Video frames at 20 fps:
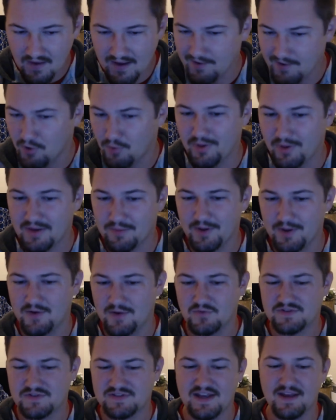I know Big
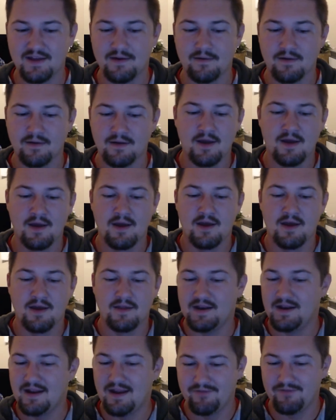Ben was saying
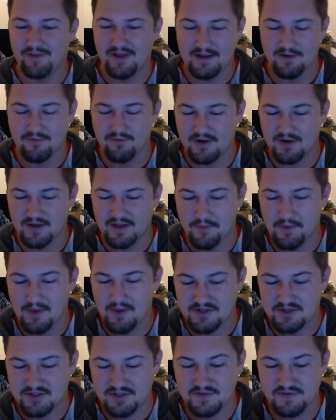they didn't have any run game
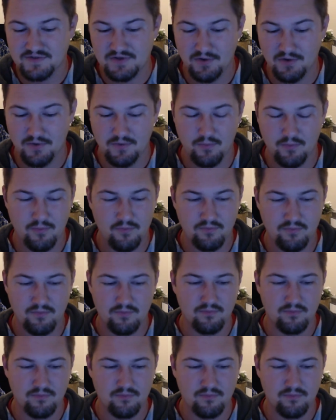last year, so